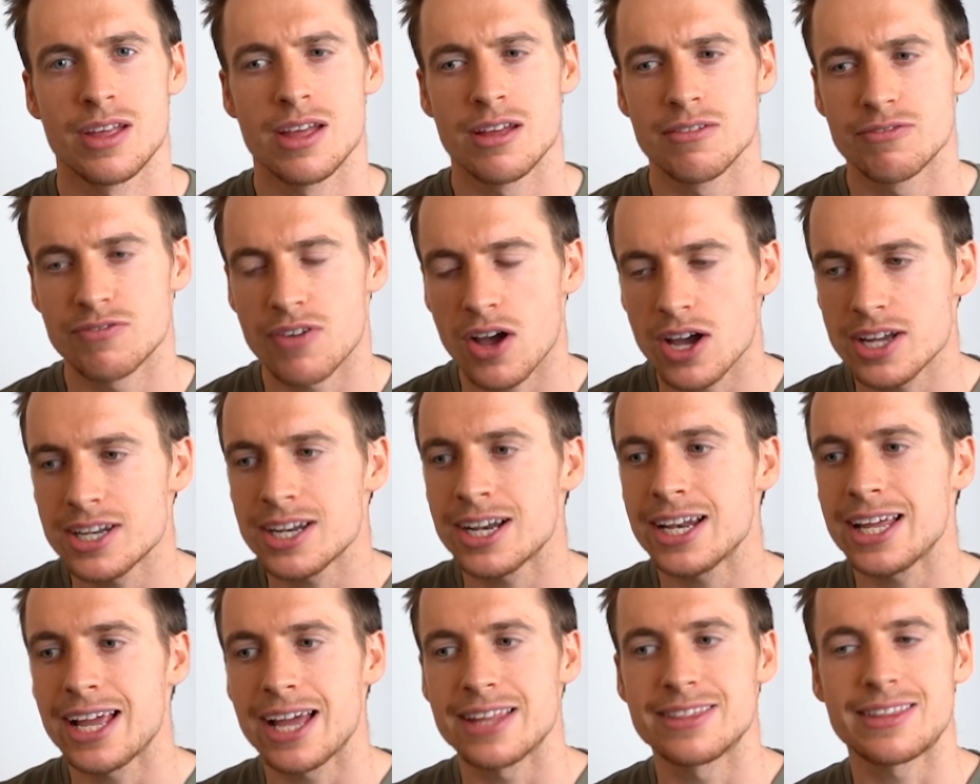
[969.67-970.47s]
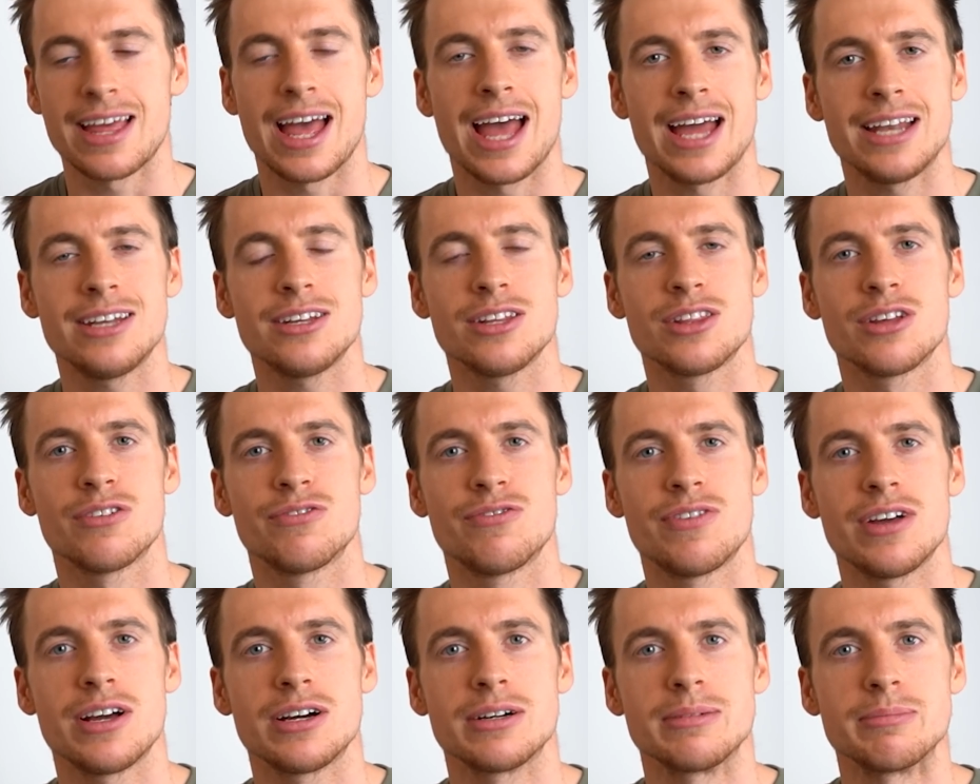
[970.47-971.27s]
Finally, at the end of the
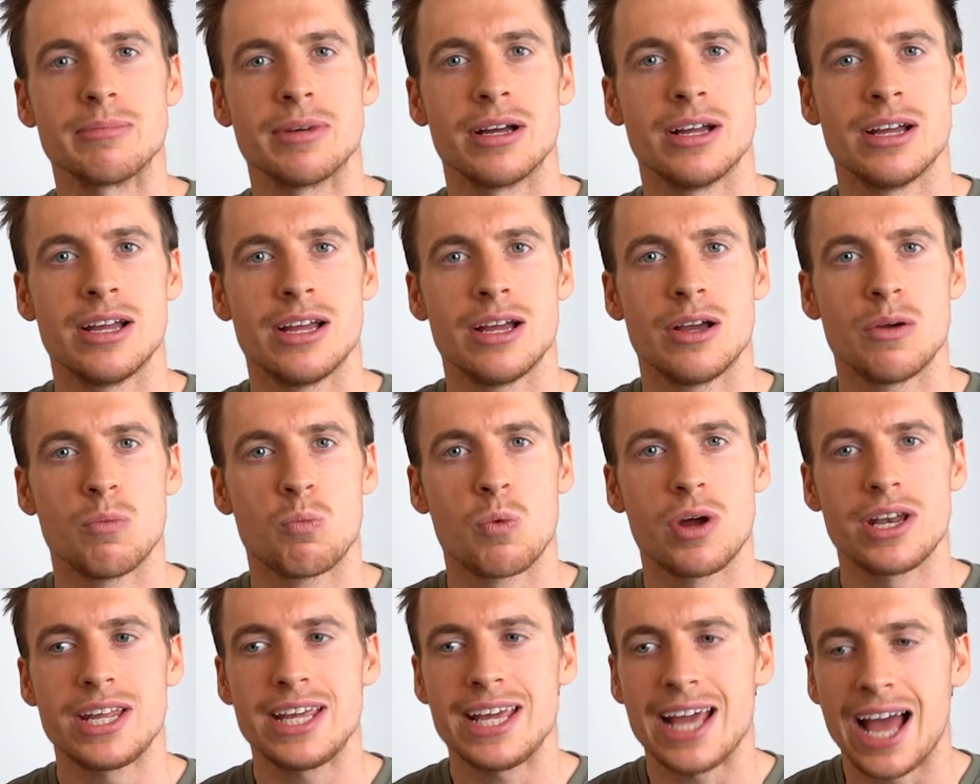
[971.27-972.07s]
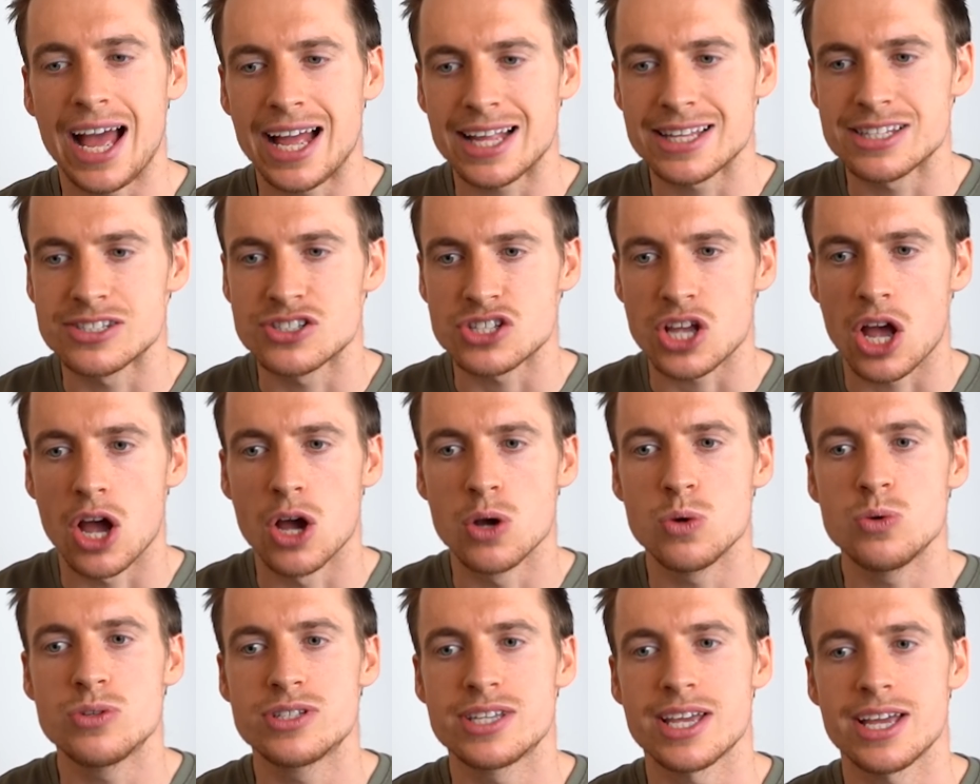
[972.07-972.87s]
film, when he hands
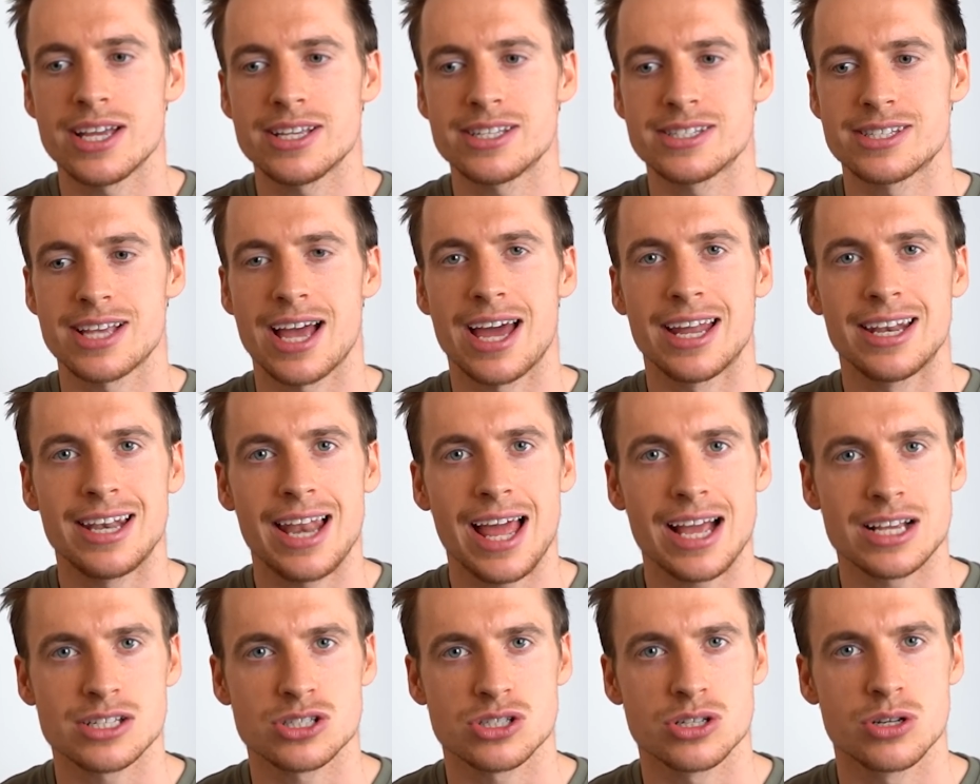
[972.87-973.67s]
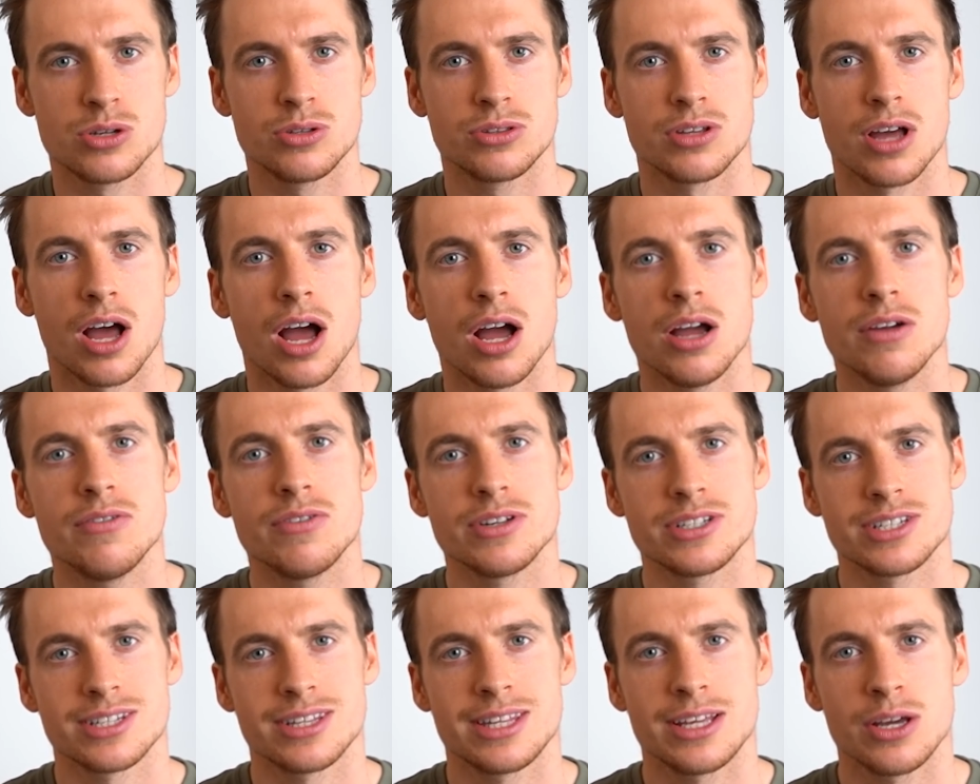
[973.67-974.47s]
Otis and Lex Luthor over
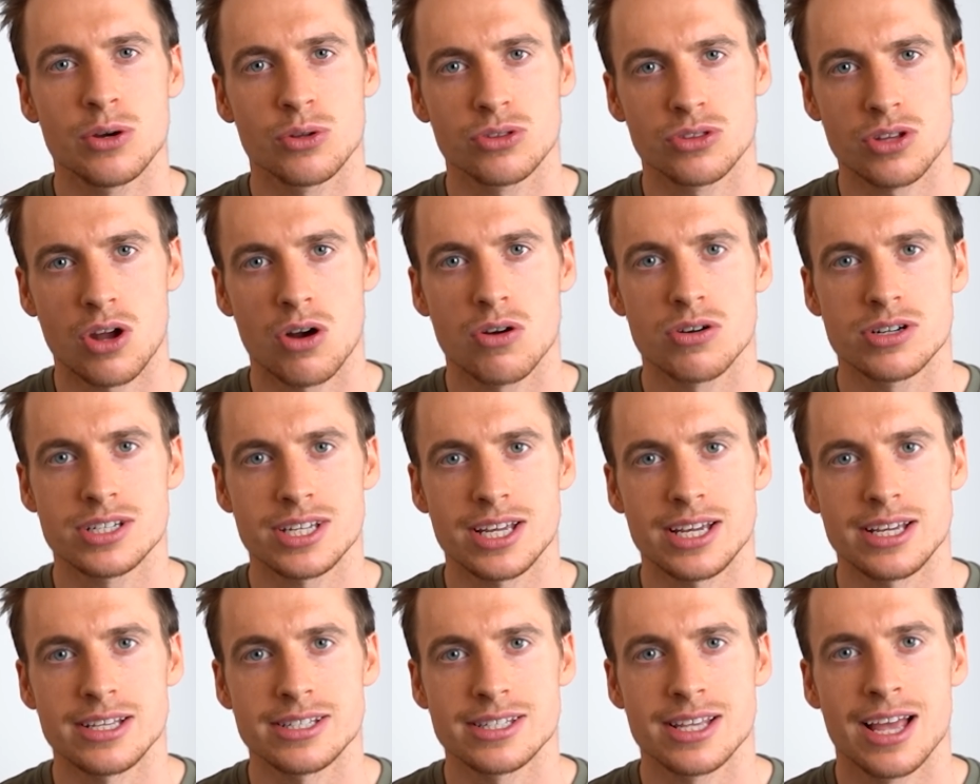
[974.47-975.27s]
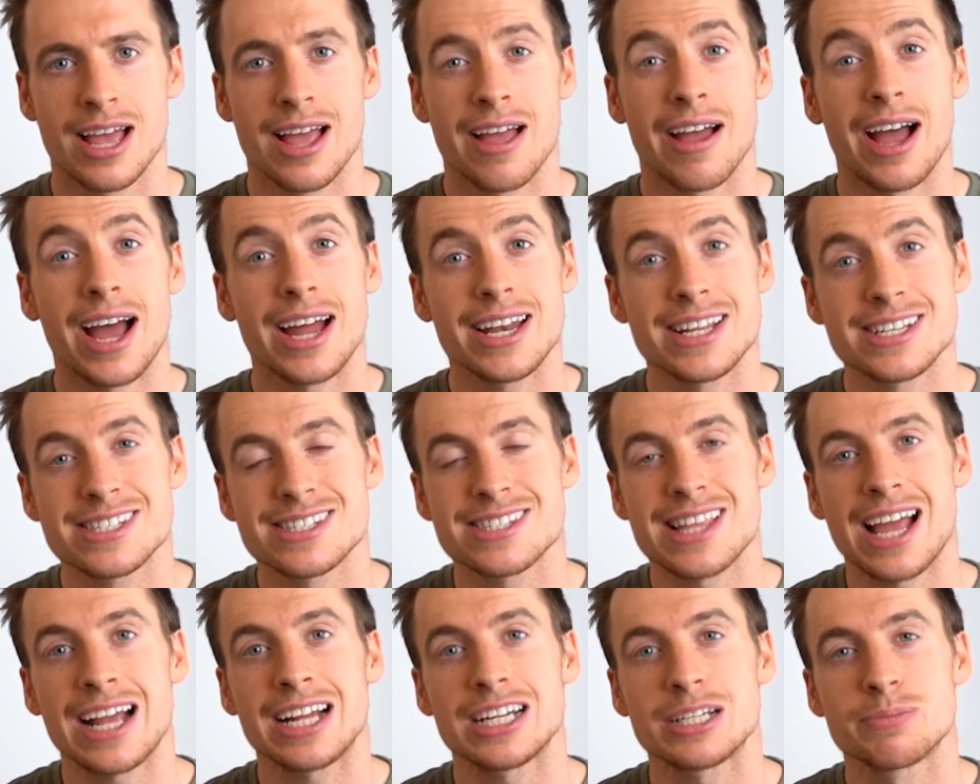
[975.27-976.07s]
to the authorities and is
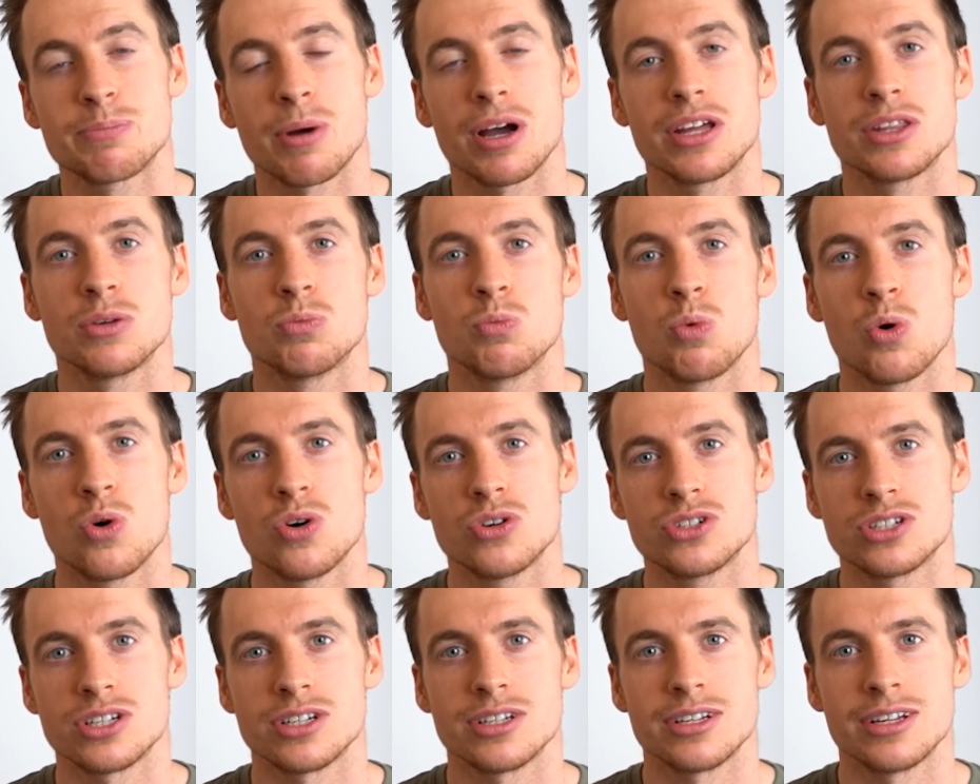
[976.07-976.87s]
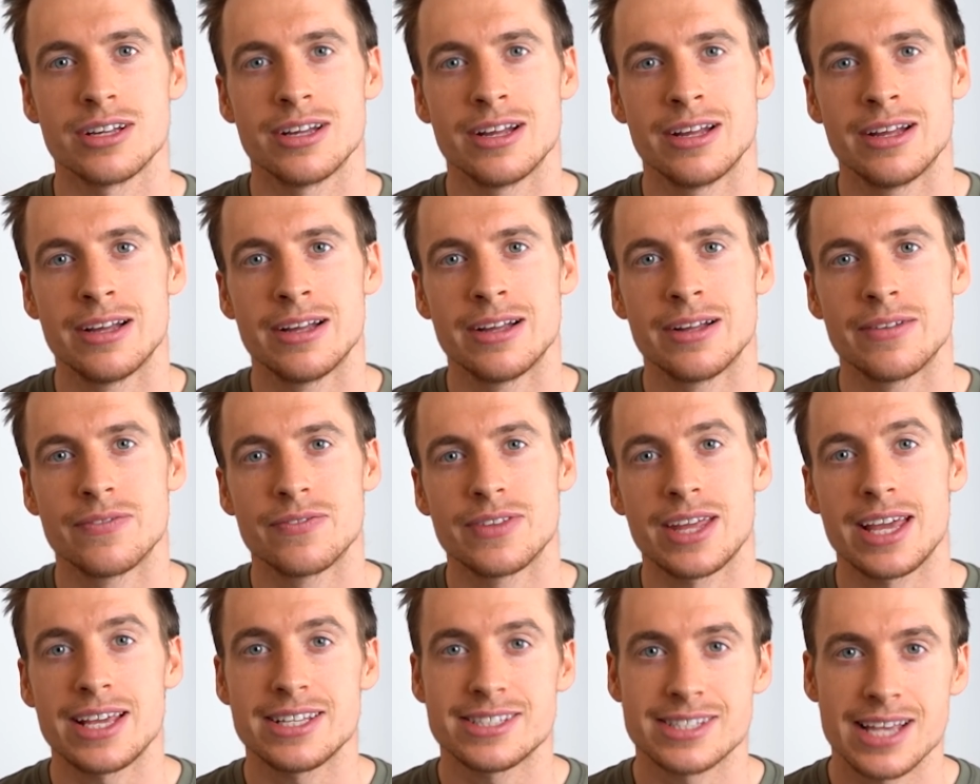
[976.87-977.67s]
thanked by the warden,
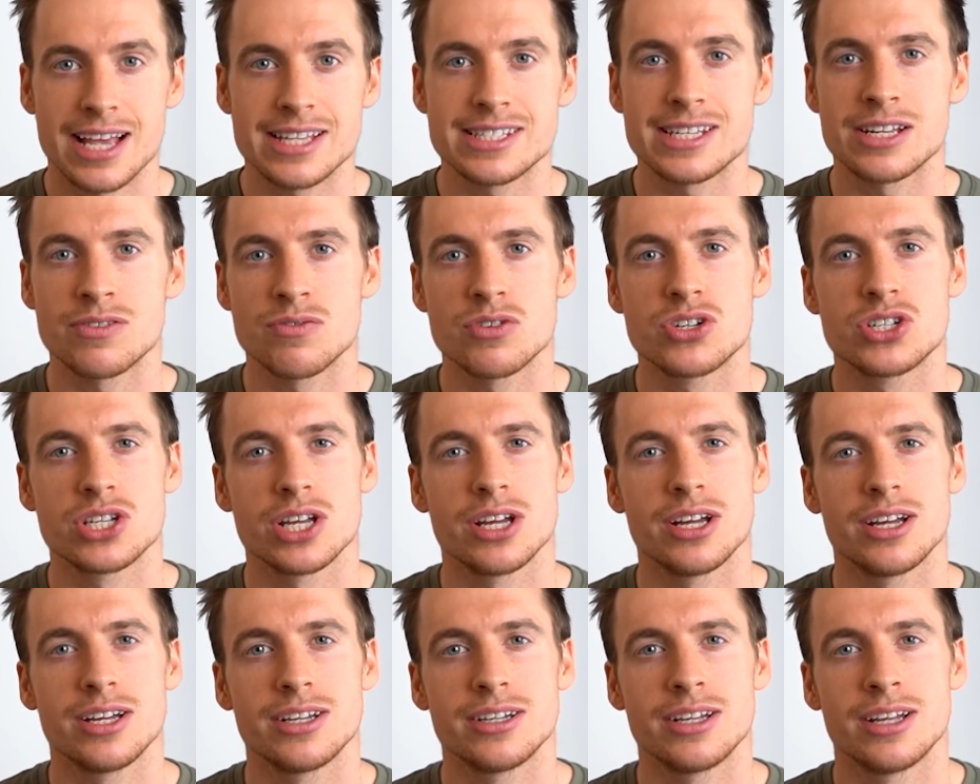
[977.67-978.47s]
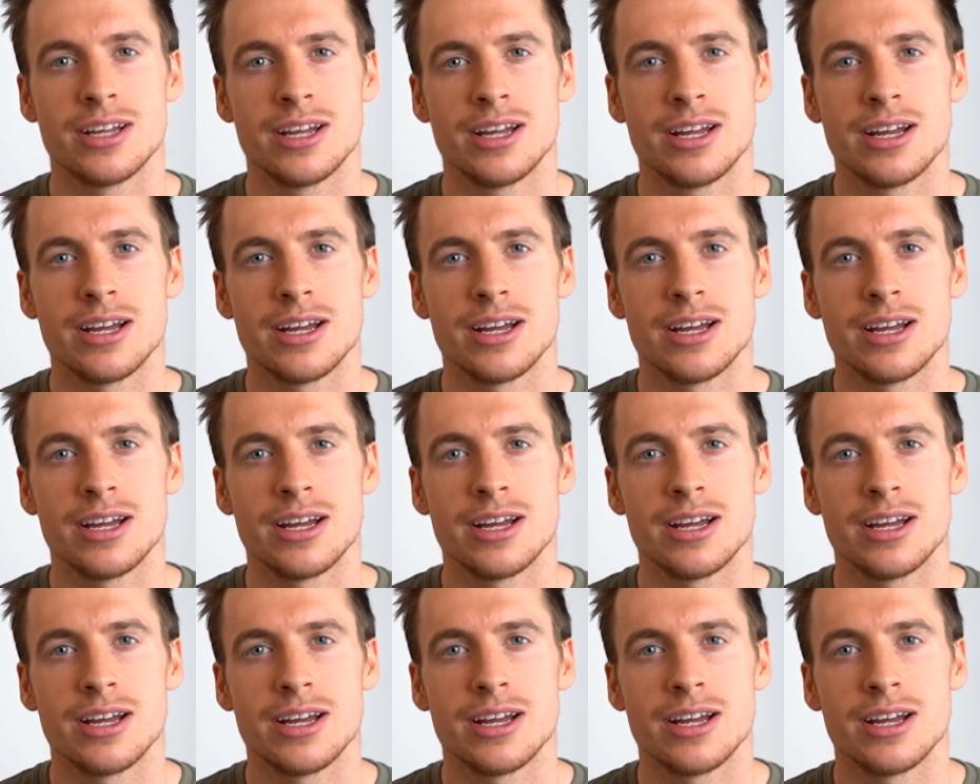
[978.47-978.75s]
he says in return,